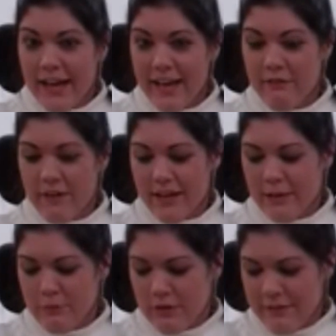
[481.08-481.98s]
And what
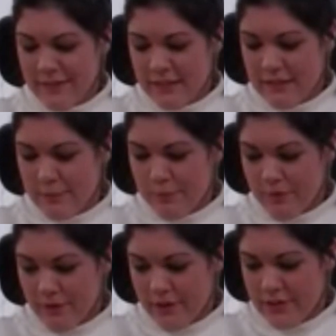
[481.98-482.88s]
employment
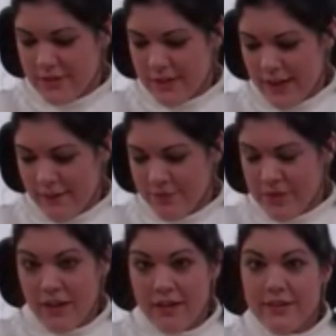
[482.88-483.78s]
supports
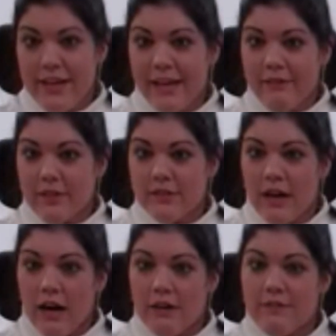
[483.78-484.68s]
did was
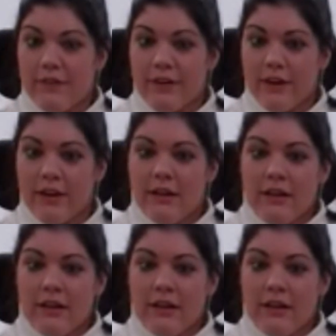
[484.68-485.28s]
offer